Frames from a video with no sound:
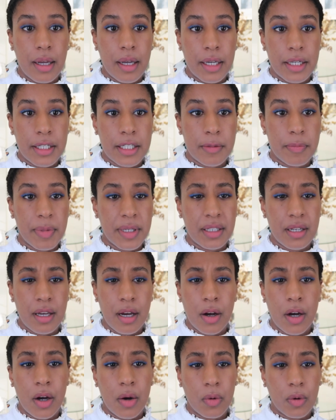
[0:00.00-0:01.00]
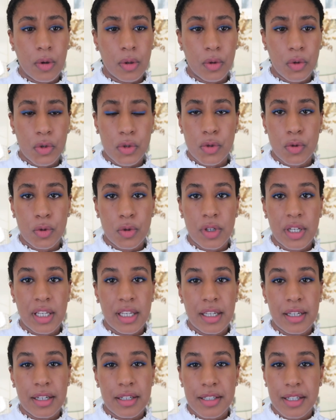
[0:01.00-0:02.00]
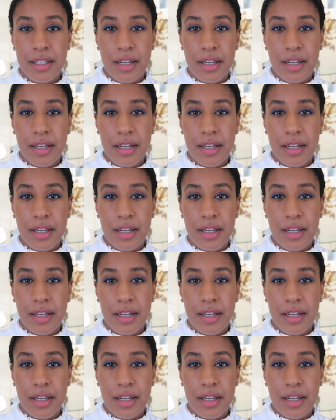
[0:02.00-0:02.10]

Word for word: it's been now close to three years,